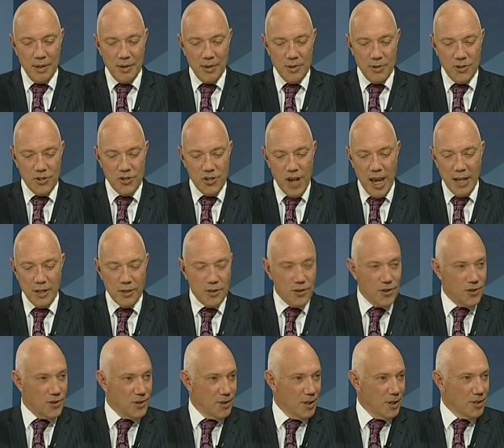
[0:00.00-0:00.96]

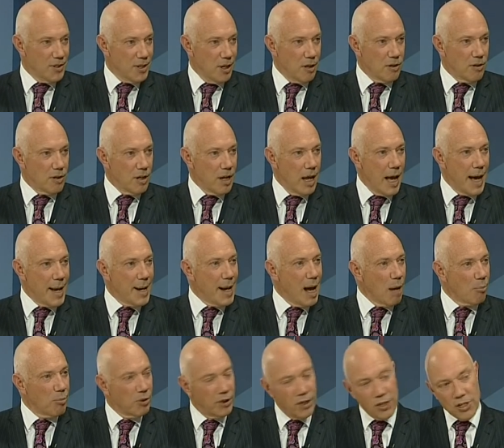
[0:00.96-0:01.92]
cents that don't line
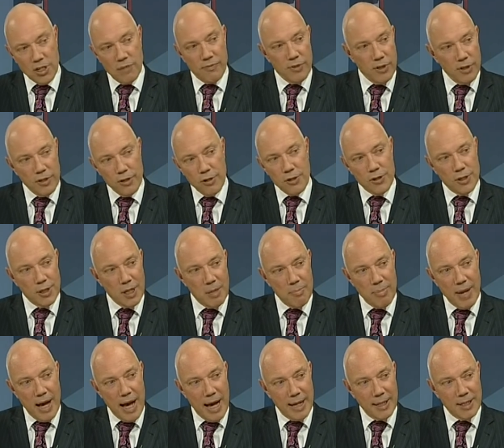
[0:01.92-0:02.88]
up because if you're using a
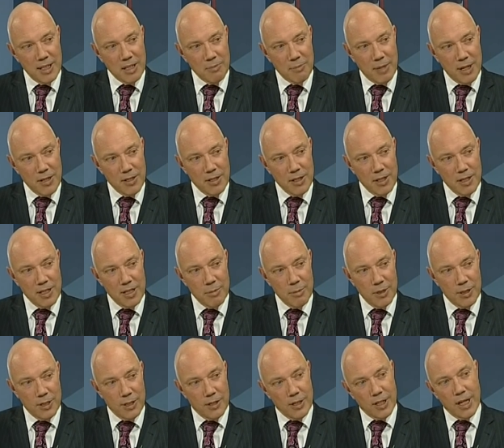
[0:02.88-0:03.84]
parking meter, you're
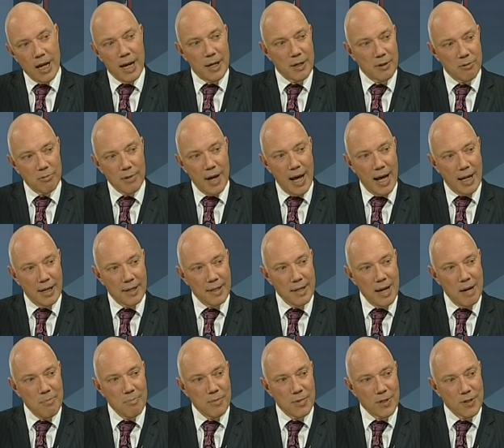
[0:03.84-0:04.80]
limited to kind of round
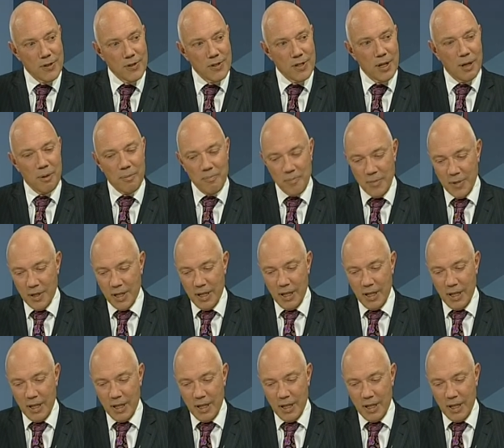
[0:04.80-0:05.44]
numbers. All so right.